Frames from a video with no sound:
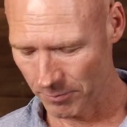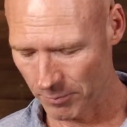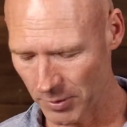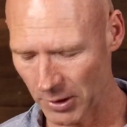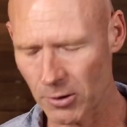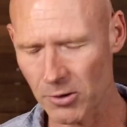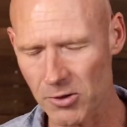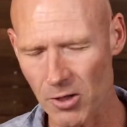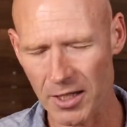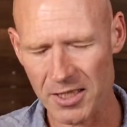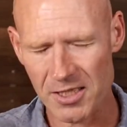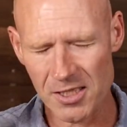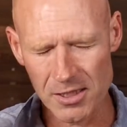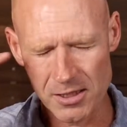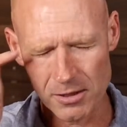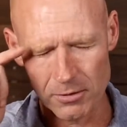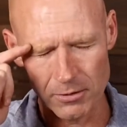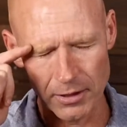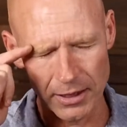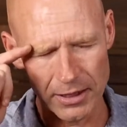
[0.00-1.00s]
Because I
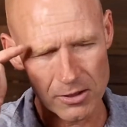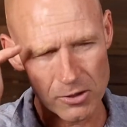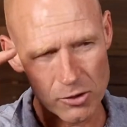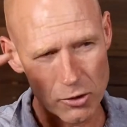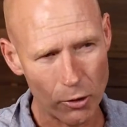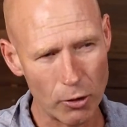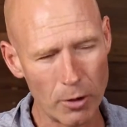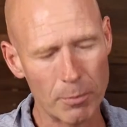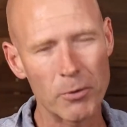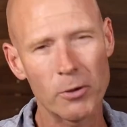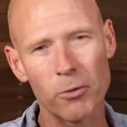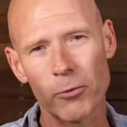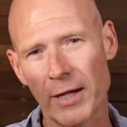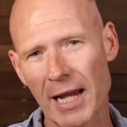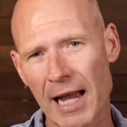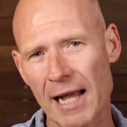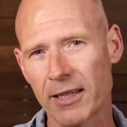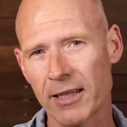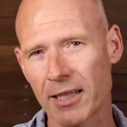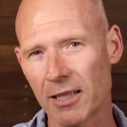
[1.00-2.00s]
still interpret
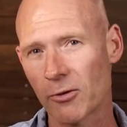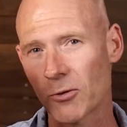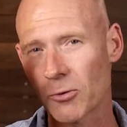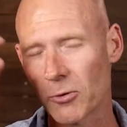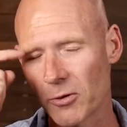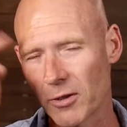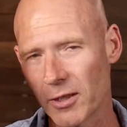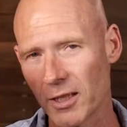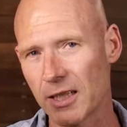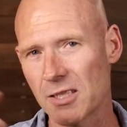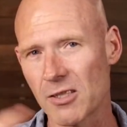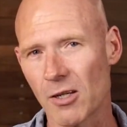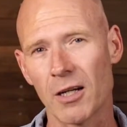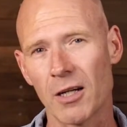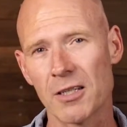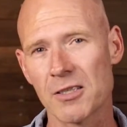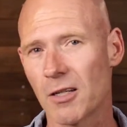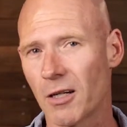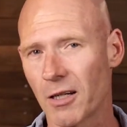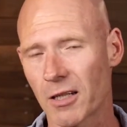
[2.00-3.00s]
reality through these
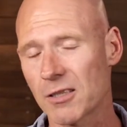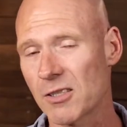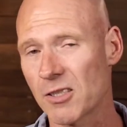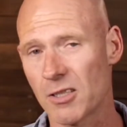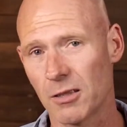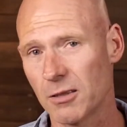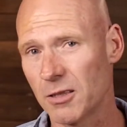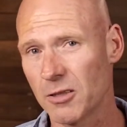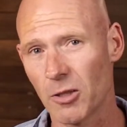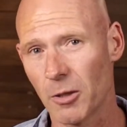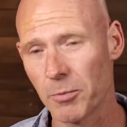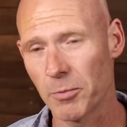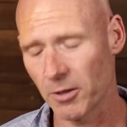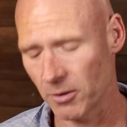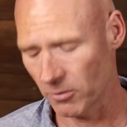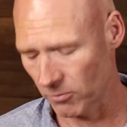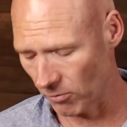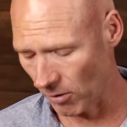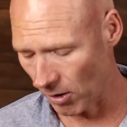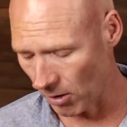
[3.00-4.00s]
eyes, and I can still
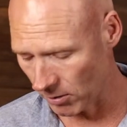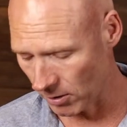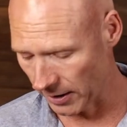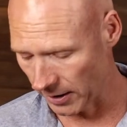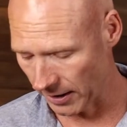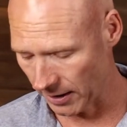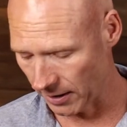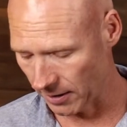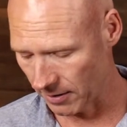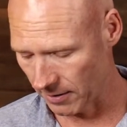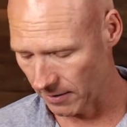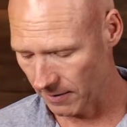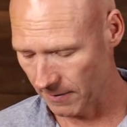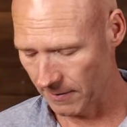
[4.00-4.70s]
interpret it wrongly.